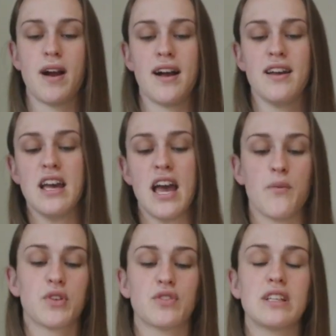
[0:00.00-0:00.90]
bra,
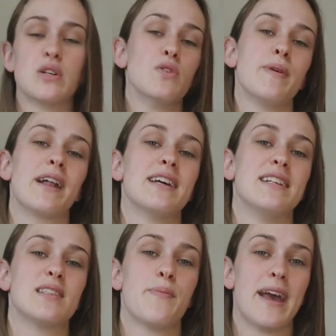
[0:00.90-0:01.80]
and what's really cool about it
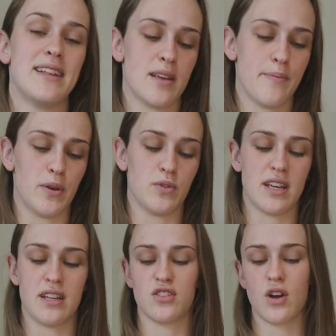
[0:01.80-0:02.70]
is the pads are
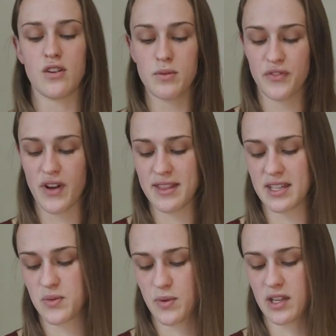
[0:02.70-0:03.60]
built in. So I know we find
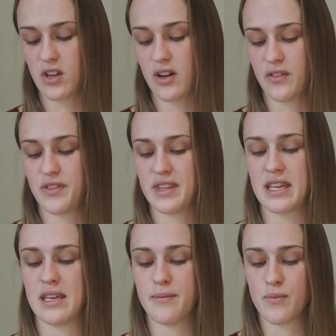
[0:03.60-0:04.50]
this with a lot of
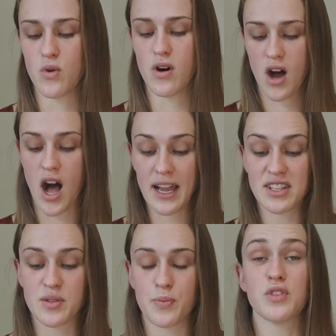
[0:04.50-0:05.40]
the more
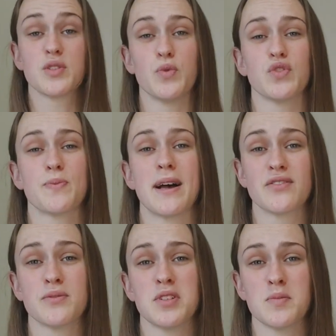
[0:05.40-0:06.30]
higher support sports
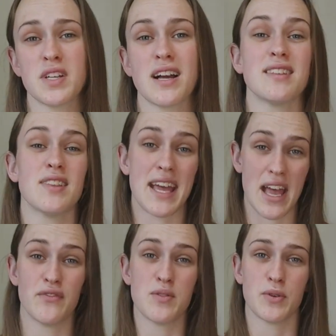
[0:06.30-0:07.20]
bras from Gymshark, that they
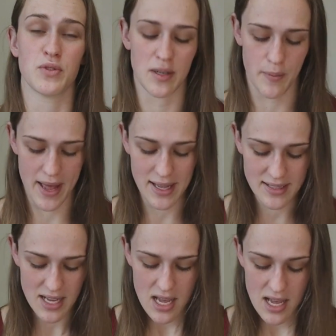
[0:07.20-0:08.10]
have the built-in
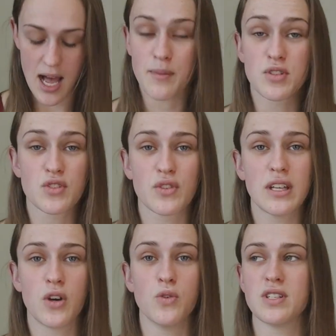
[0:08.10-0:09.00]
pads. So it's
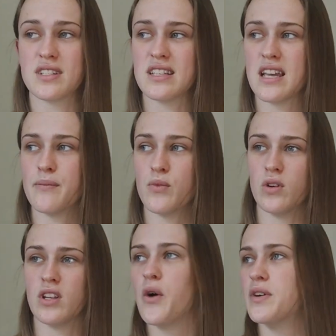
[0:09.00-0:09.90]
really cool to see a
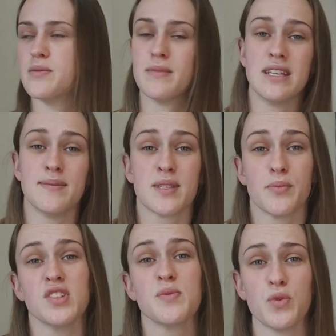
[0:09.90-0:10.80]
more lower to medium
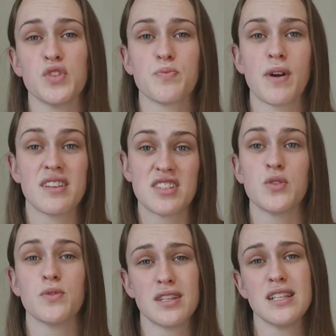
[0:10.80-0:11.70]
support sports bra
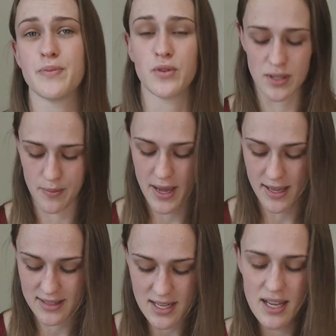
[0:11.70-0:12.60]
still with these built-in
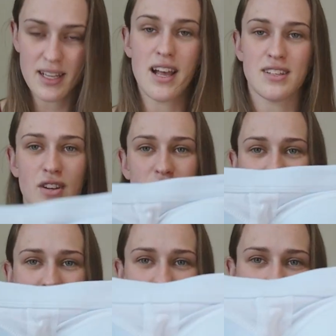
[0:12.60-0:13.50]
pads. So as you can